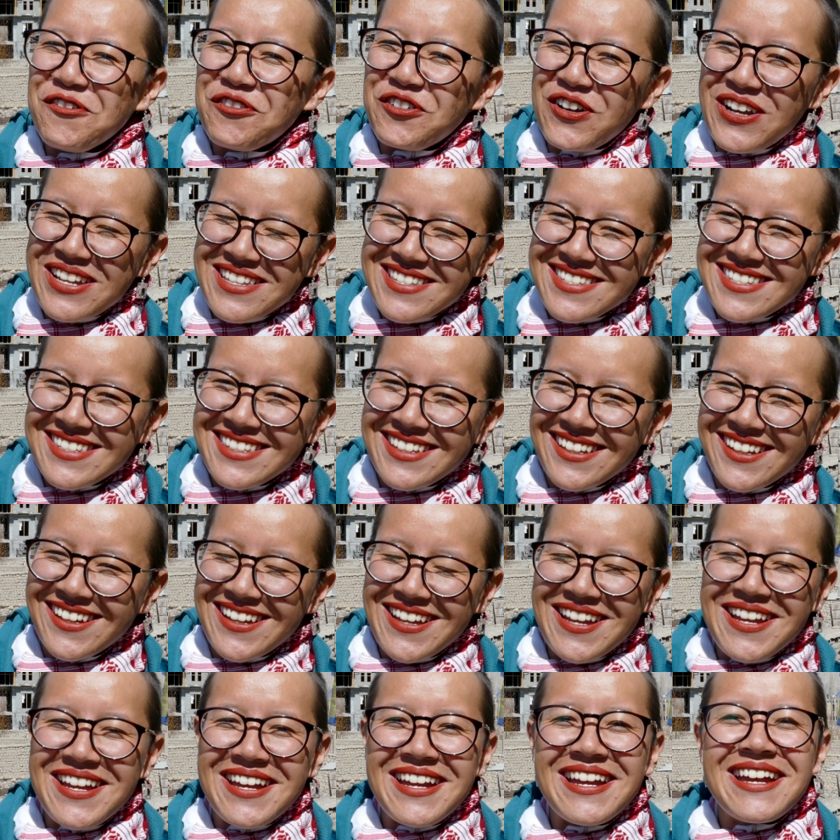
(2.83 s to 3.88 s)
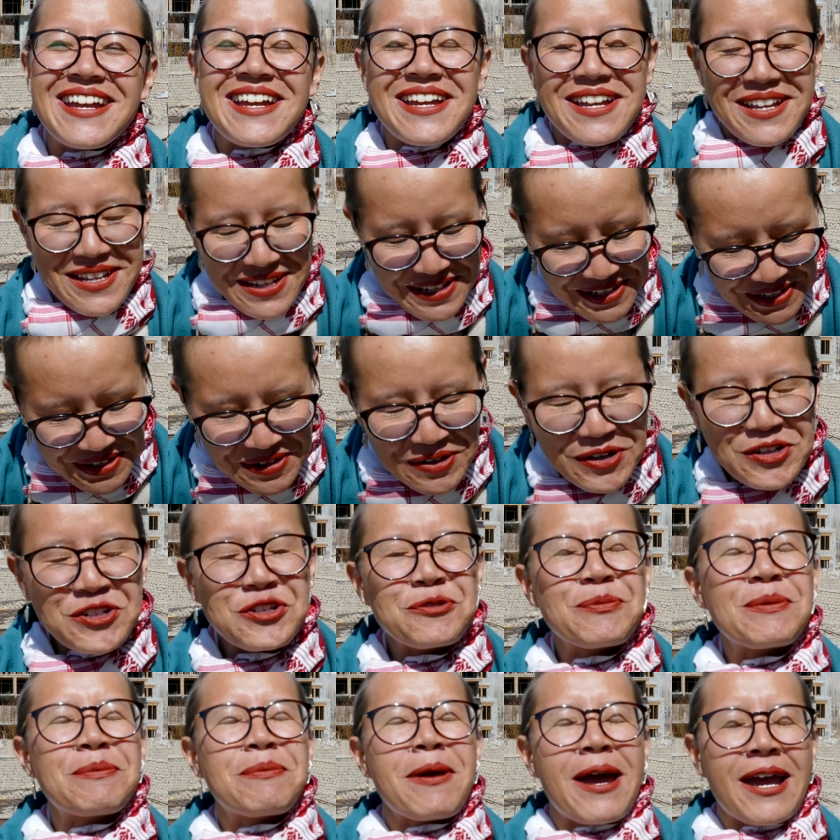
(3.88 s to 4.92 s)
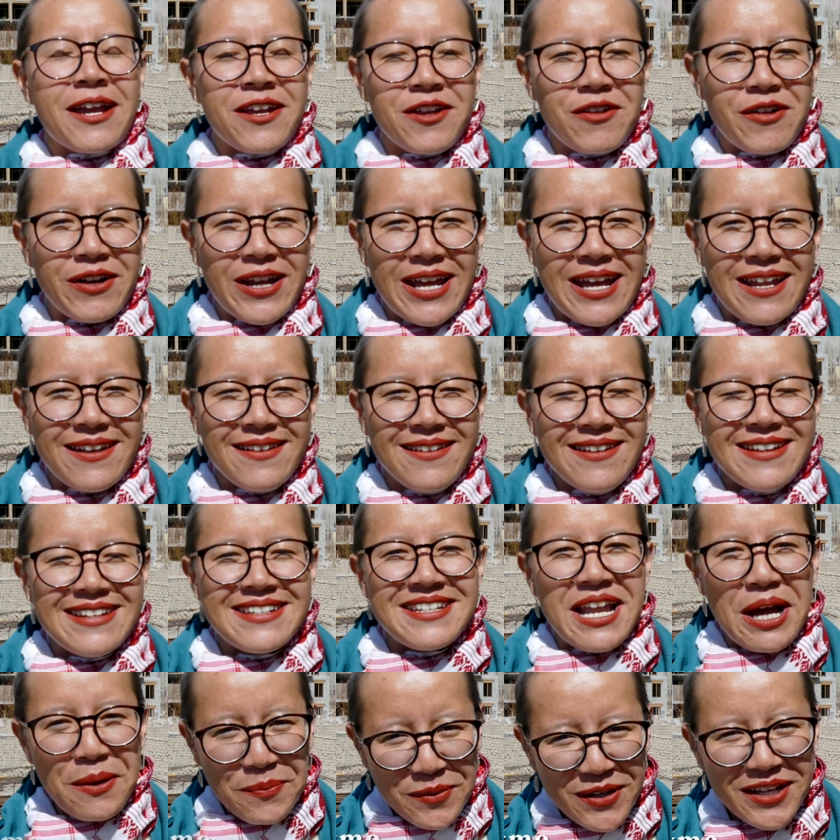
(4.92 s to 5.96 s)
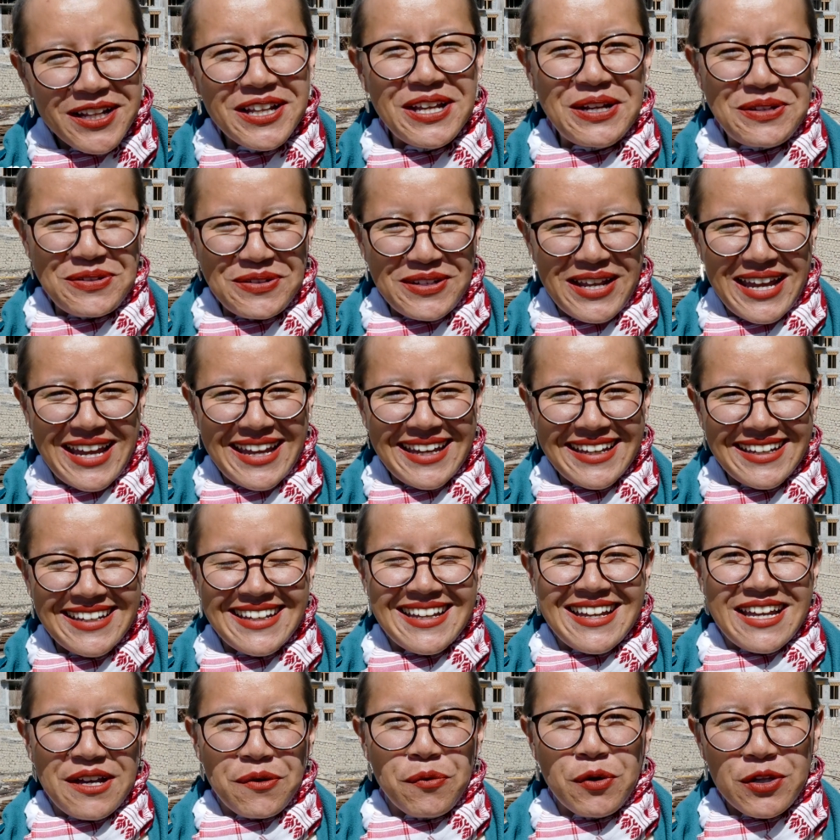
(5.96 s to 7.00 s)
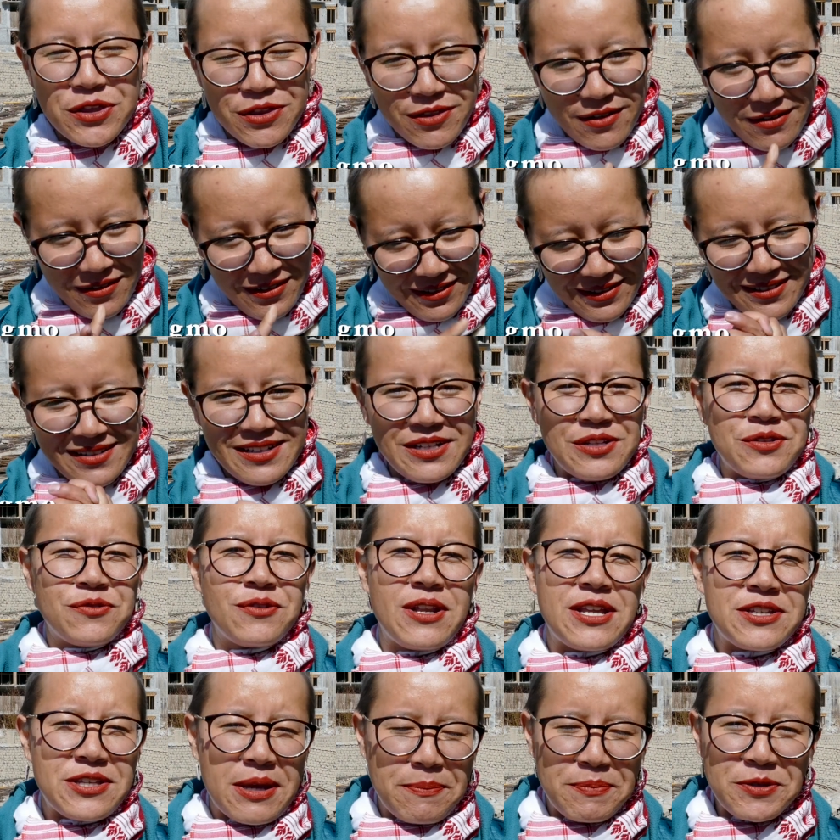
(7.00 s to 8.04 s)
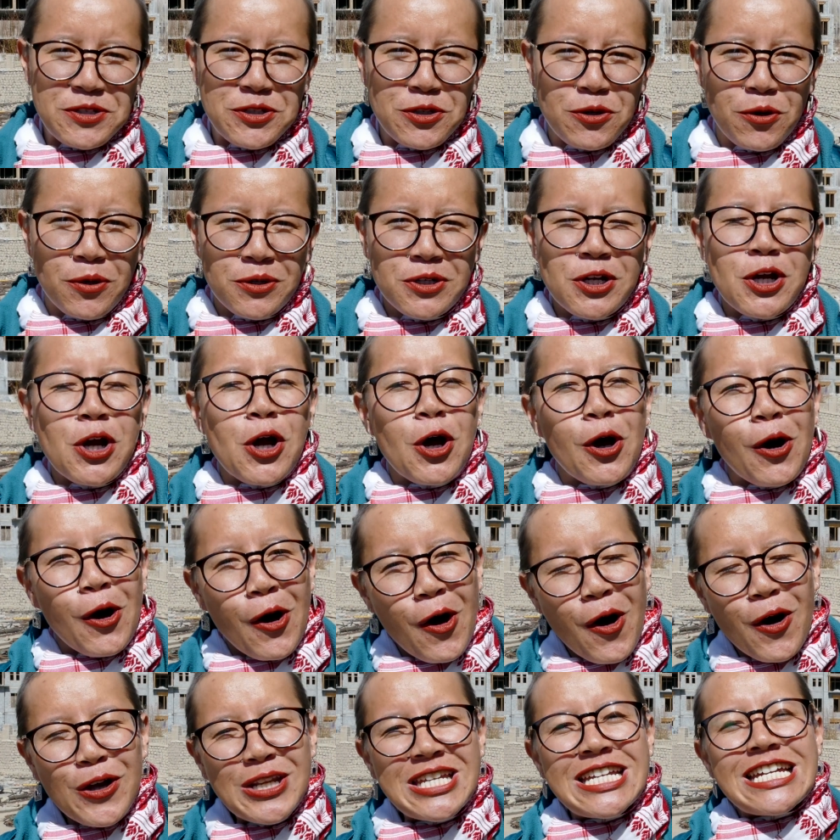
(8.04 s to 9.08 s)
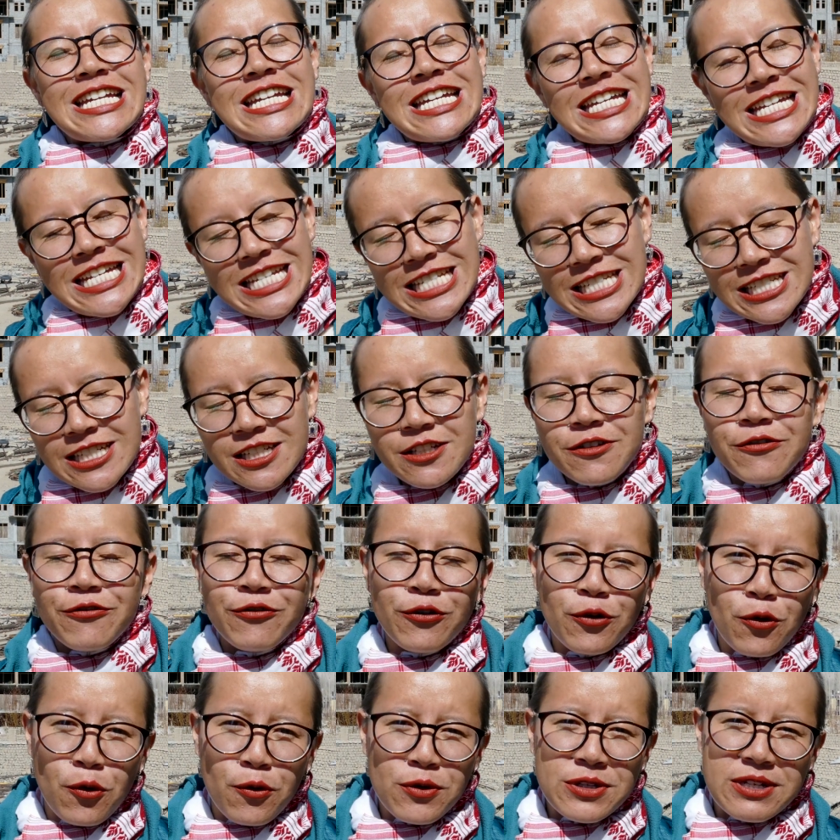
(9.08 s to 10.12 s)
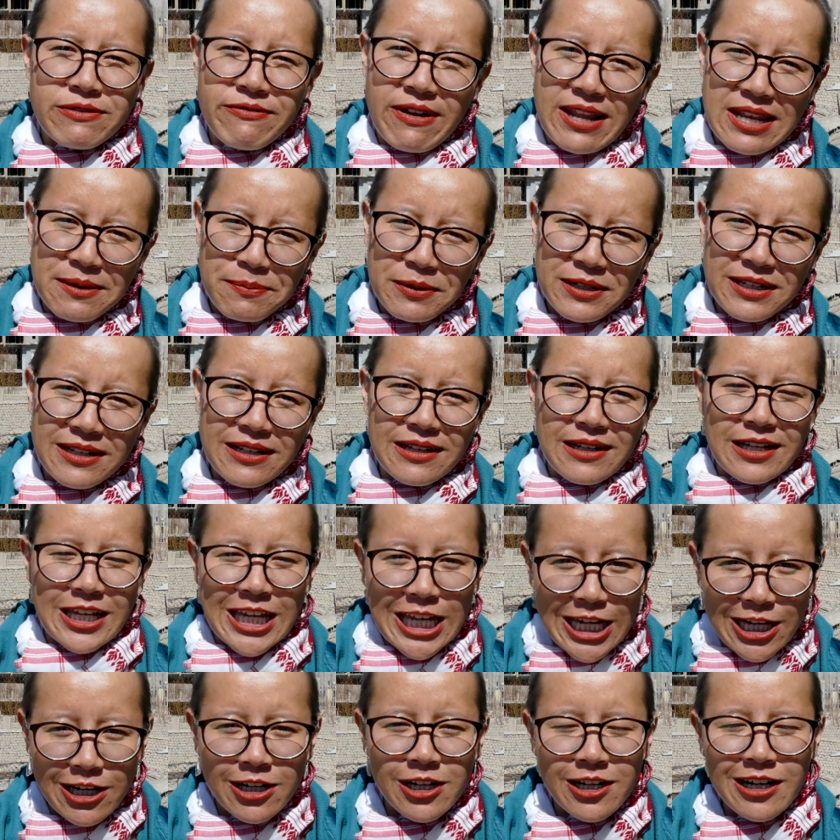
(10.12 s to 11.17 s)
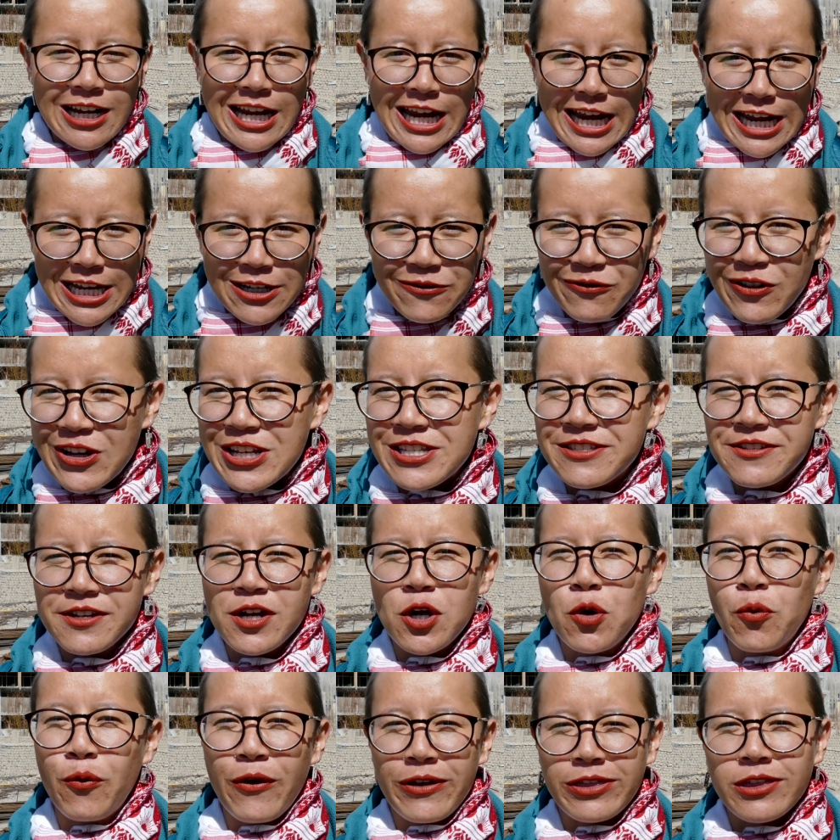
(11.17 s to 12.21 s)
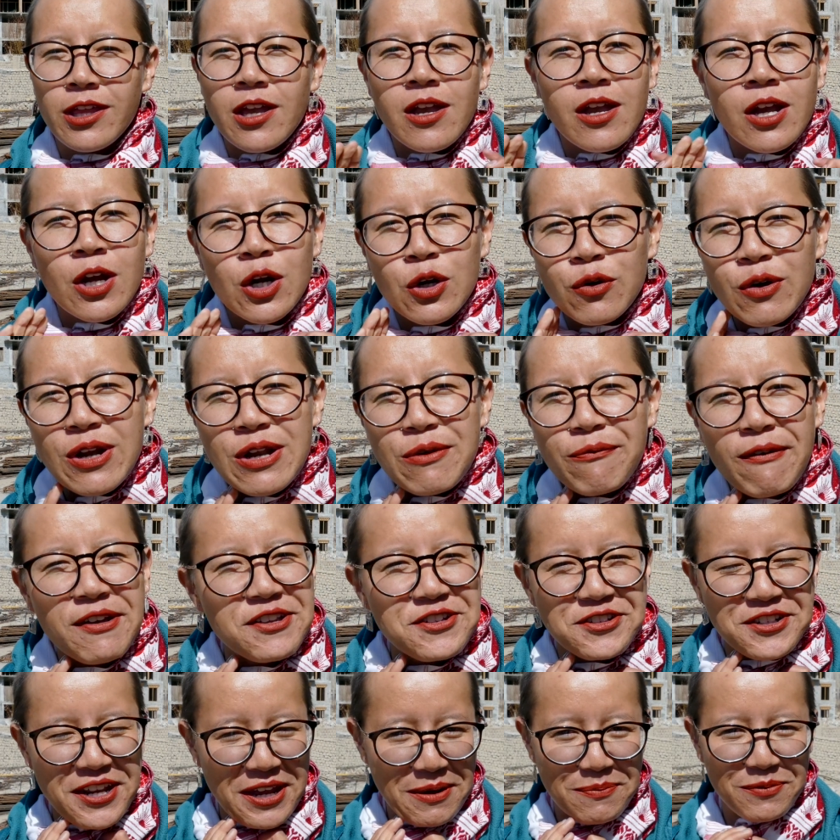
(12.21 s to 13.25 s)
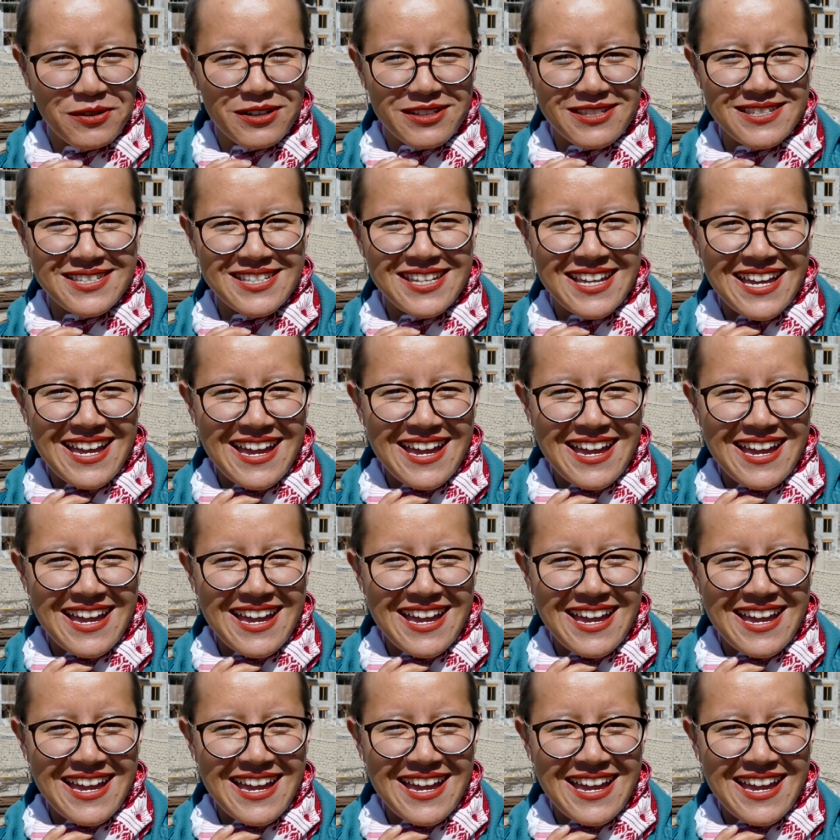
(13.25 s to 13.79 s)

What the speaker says: friends, good to be back here again. Namgyal here today with today's episode on Indian food available here in winter with green vegetables.